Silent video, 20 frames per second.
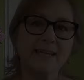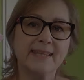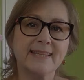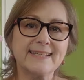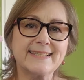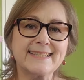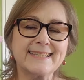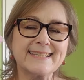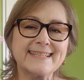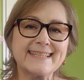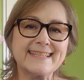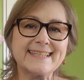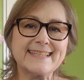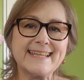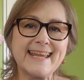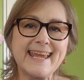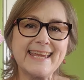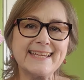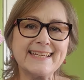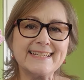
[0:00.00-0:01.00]
This is the
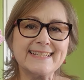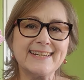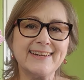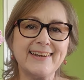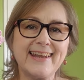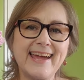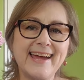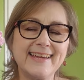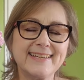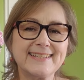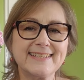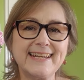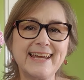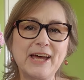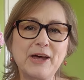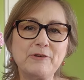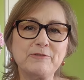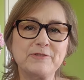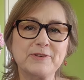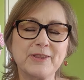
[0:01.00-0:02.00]
second to last
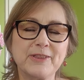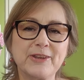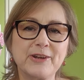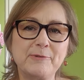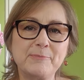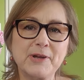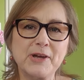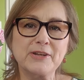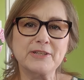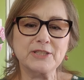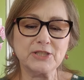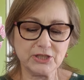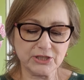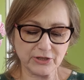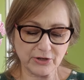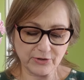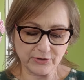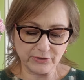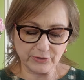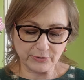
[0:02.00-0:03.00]
outfit that I'm going to
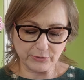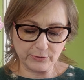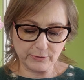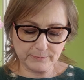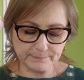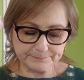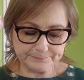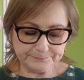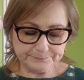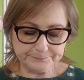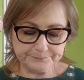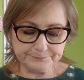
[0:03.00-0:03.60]
show you.